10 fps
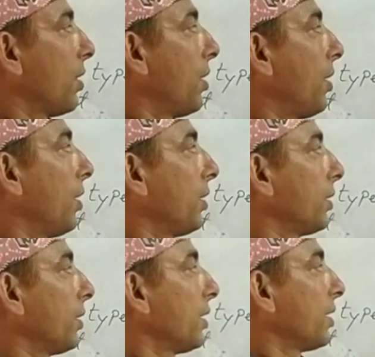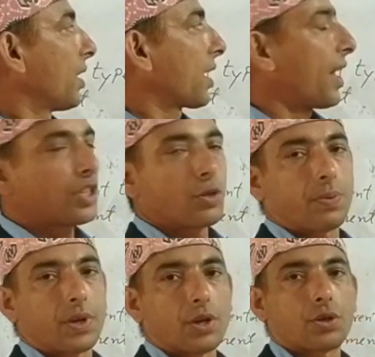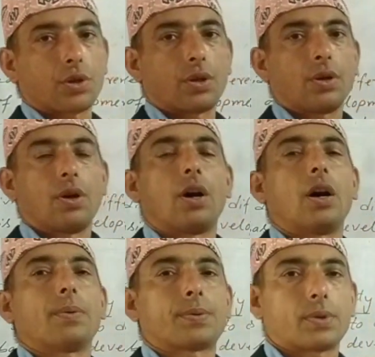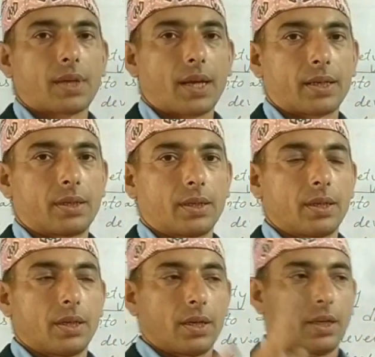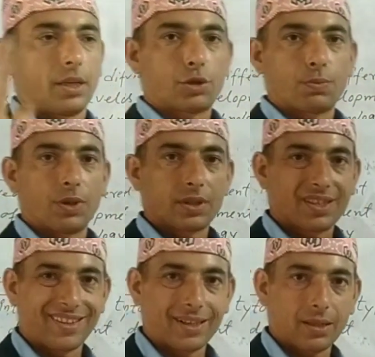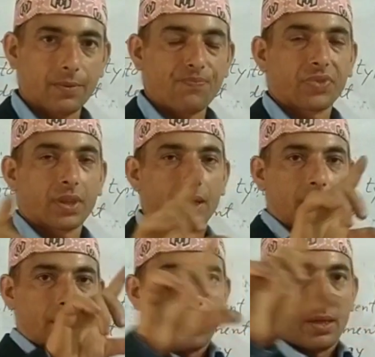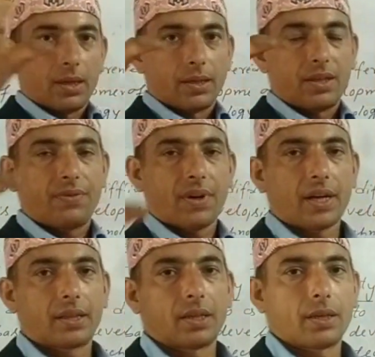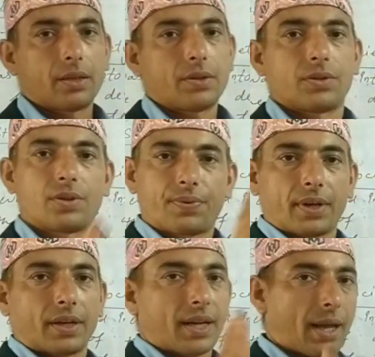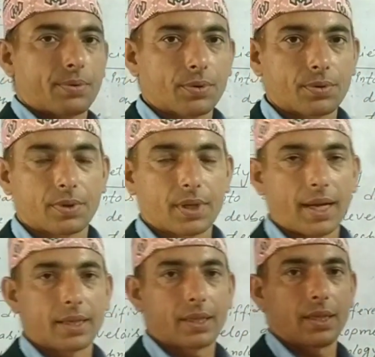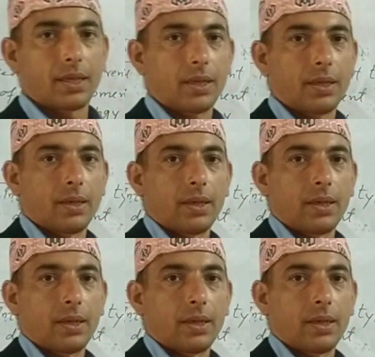on the classification of society. In a small chart, divide the different types of society